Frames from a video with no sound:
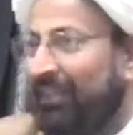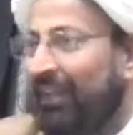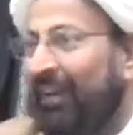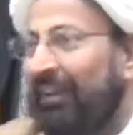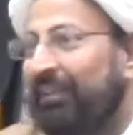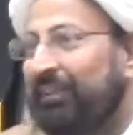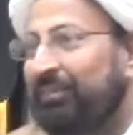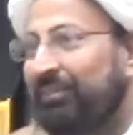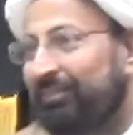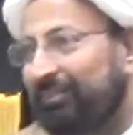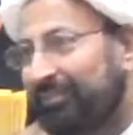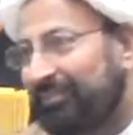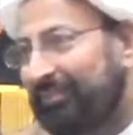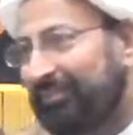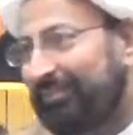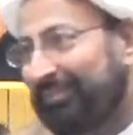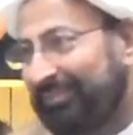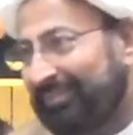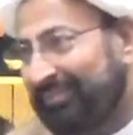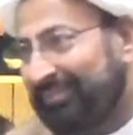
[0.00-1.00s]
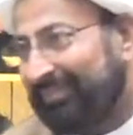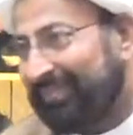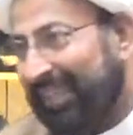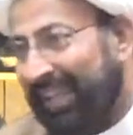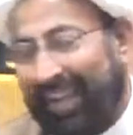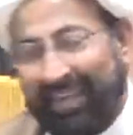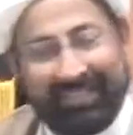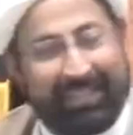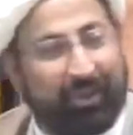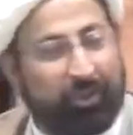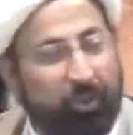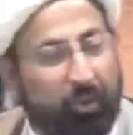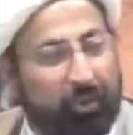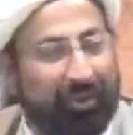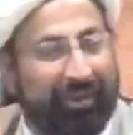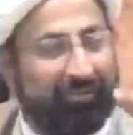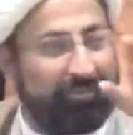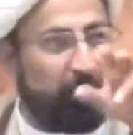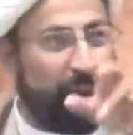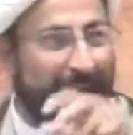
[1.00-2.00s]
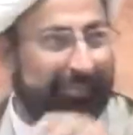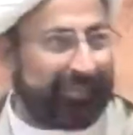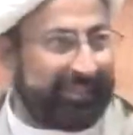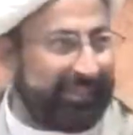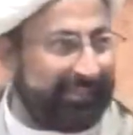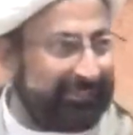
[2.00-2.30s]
Talib. In the court of law.